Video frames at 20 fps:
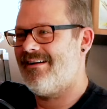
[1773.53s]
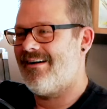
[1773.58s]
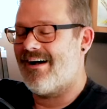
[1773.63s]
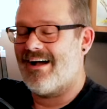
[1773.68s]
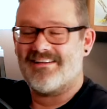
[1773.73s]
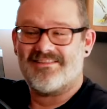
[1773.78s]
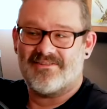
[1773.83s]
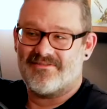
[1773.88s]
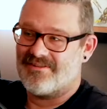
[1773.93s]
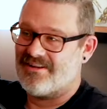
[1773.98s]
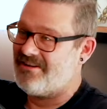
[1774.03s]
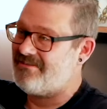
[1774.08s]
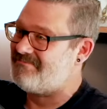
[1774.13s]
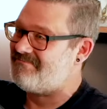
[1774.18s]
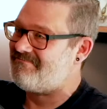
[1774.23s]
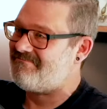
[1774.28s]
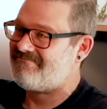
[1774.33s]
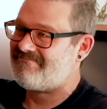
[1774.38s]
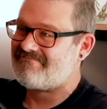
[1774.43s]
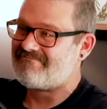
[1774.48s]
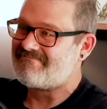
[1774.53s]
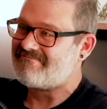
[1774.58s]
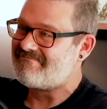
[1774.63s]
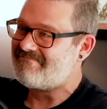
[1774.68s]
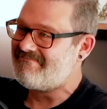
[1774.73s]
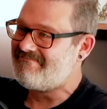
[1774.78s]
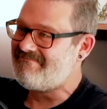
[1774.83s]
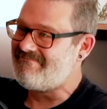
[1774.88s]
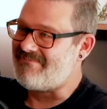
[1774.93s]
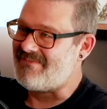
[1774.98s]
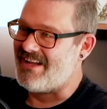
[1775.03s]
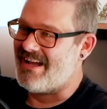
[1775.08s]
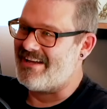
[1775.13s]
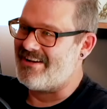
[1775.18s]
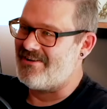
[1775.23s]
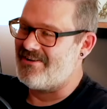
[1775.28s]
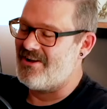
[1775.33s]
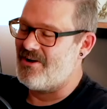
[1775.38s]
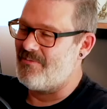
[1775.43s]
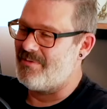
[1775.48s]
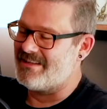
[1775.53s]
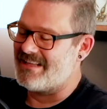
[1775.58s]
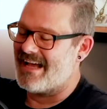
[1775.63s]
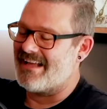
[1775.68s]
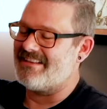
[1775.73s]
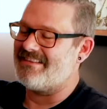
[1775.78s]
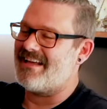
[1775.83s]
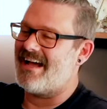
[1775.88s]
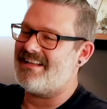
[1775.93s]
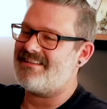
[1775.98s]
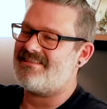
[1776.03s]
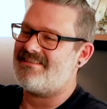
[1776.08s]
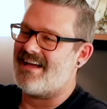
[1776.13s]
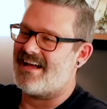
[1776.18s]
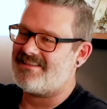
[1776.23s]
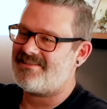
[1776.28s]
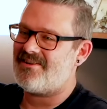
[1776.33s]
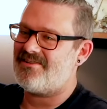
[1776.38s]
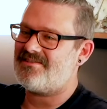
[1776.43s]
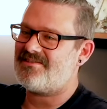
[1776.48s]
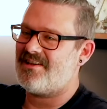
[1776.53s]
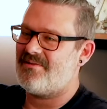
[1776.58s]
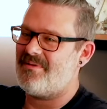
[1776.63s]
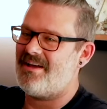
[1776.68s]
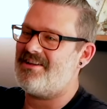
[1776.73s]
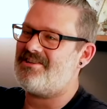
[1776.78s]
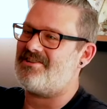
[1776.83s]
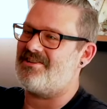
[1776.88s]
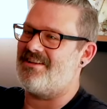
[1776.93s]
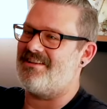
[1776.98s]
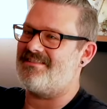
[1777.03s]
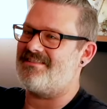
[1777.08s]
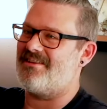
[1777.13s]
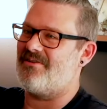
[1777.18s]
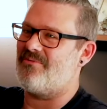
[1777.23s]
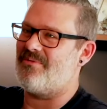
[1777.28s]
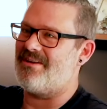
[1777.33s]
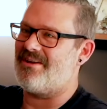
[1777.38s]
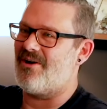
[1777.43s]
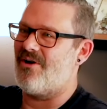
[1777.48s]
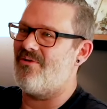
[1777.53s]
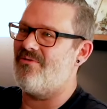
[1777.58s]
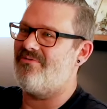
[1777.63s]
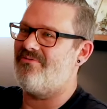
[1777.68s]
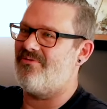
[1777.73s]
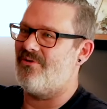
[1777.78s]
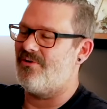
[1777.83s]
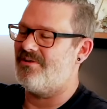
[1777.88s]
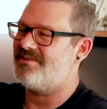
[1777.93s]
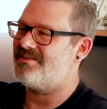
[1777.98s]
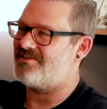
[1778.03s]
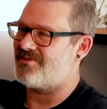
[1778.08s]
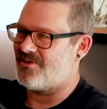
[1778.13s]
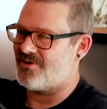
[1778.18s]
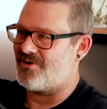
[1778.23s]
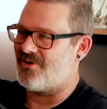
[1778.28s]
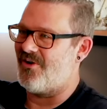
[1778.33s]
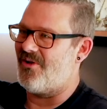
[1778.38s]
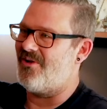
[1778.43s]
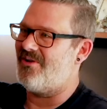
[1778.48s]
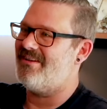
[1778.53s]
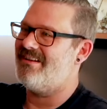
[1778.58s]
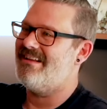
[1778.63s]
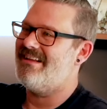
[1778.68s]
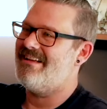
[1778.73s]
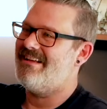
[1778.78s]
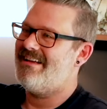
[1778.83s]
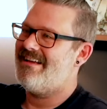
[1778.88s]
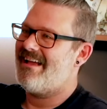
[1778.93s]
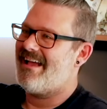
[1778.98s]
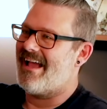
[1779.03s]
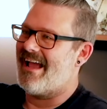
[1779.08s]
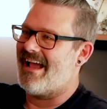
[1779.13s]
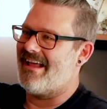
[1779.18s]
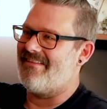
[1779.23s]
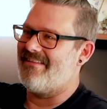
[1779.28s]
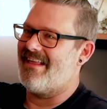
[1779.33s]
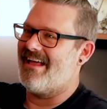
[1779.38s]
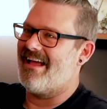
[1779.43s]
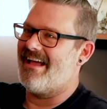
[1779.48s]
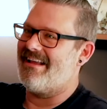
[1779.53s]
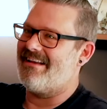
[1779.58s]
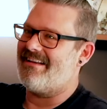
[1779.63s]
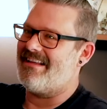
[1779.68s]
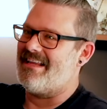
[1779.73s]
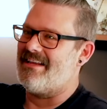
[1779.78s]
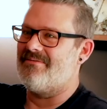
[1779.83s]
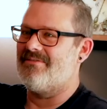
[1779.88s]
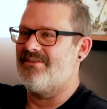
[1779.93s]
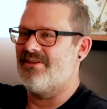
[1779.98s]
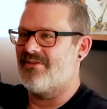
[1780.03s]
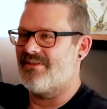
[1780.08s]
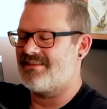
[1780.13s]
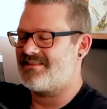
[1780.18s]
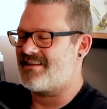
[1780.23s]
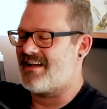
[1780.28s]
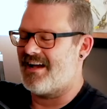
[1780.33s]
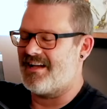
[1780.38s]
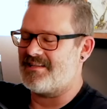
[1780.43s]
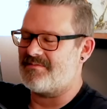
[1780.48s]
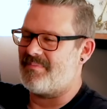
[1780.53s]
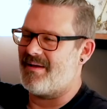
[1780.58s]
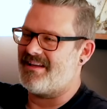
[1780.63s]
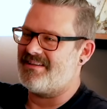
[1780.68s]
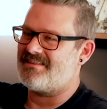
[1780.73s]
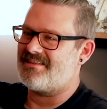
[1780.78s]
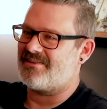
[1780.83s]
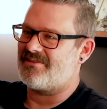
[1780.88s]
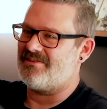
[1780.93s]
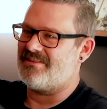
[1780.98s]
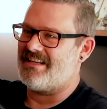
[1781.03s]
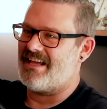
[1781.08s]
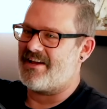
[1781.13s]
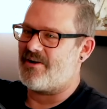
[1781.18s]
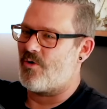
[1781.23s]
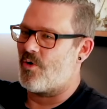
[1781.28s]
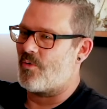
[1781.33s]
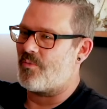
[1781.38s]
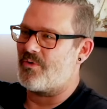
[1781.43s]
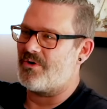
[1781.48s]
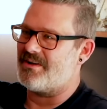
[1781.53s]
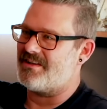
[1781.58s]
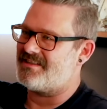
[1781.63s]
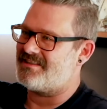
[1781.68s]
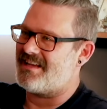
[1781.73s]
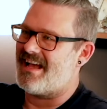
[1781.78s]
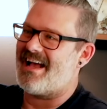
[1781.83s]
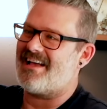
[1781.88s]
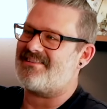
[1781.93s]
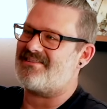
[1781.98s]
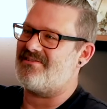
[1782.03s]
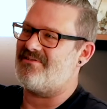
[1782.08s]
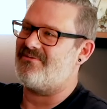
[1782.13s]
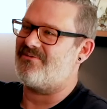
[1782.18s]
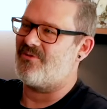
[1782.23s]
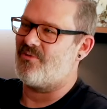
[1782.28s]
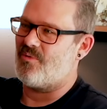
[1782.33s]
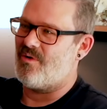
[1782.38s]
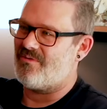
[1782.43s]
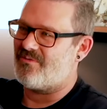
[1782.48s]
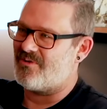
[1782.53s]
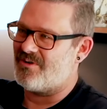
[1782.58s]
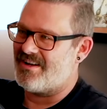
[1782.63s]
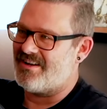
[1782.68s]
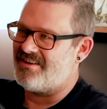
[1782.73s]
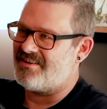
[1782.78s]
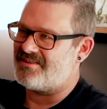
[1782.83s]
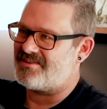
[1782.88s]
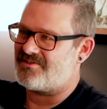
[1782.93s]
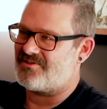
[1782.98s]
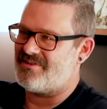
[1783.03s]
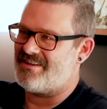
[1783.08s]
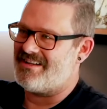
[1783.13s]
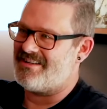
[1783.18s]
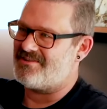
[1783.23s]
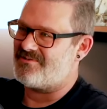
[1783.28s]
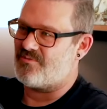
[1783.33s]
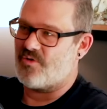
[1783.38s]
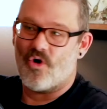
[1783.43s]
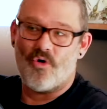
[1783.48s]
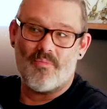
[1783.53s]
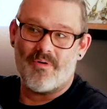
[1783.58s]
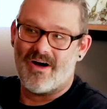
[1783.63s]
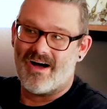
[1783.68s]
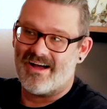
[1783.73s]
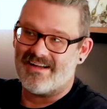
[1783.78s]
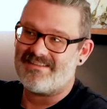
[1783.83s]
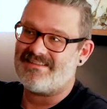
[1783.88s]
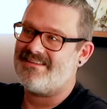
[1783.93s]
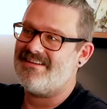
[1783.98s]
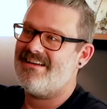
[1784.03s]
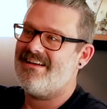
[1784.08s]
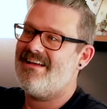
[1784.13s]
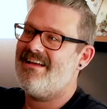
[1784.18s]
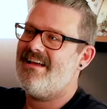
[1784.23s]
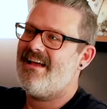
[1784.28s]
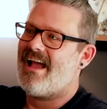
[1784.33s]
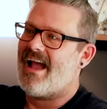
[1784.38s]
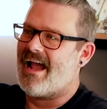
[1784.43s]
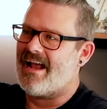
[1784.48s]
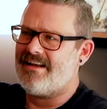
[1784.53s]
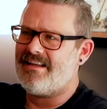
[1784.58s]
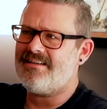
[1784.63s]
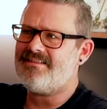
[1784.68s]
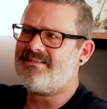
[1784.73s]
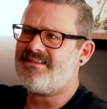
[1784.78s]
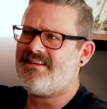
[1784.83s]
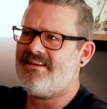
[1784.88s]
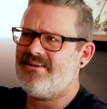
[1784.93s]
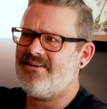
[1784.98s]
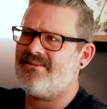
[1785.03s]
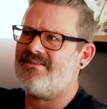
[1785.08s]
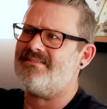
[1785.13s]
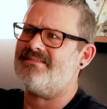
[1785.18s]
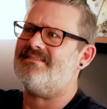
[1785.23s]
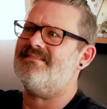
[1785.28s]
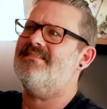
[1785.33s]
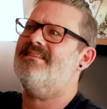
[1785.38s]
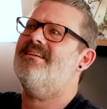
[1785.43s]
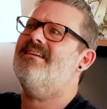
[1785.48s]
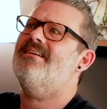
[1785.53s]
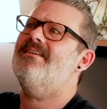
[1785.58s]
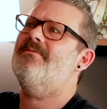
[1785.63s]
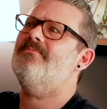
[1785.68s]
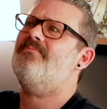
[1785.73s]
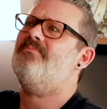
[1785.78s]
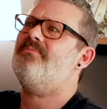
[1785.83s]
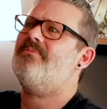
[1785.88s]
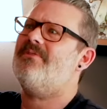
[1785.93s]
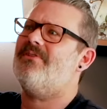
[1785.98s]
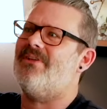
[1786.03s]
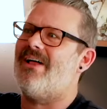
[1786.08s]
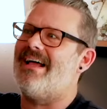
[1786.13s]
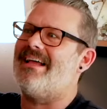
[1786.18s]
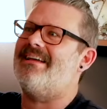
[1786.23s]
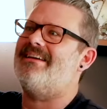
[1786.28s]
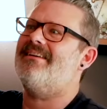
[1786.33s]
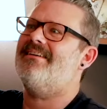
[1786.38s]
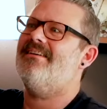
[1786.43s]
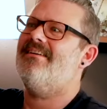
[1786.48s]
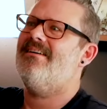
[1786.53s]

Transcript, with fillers: I don't know. That's weird. I don't know, but that that's that's our summation is that we go full circle and that even though this guy is basically a corporate assassin for Wilford Industries robot and has killed like